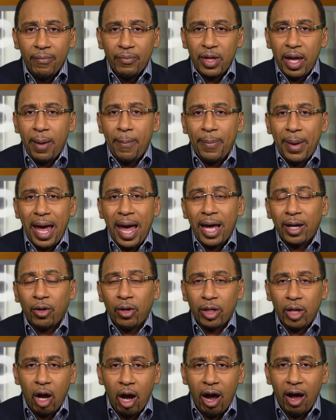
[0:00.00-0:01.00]
They're bad
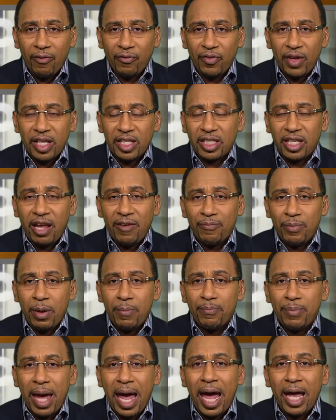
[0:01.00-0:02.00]
on offense. They've
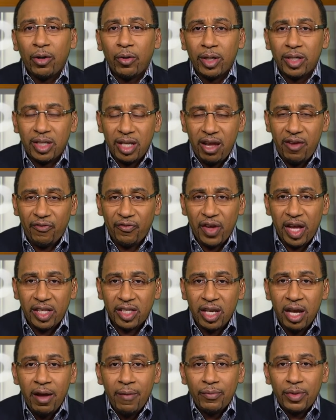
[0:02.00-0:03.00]
been bad on
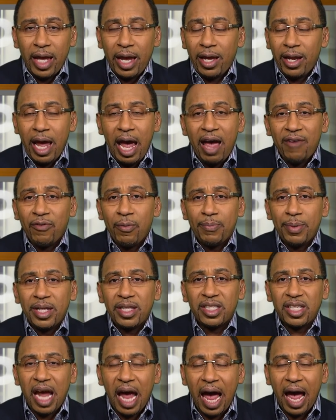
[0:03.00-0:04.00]
defense. They haven't
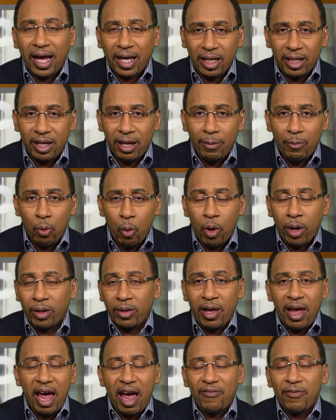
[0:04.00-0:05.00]
been tackling well.
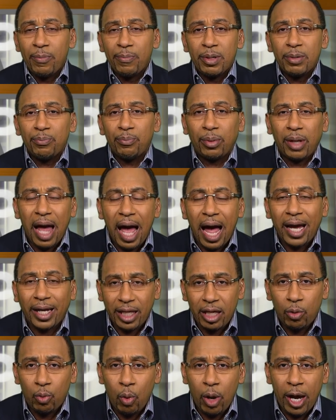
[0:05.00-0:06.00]
They haven't been
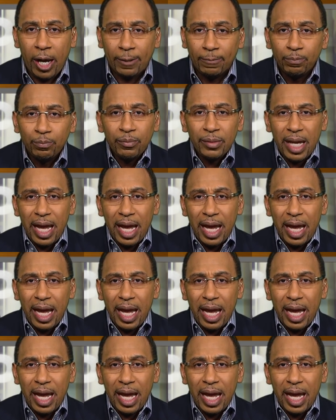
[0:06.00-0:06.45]
blocking well.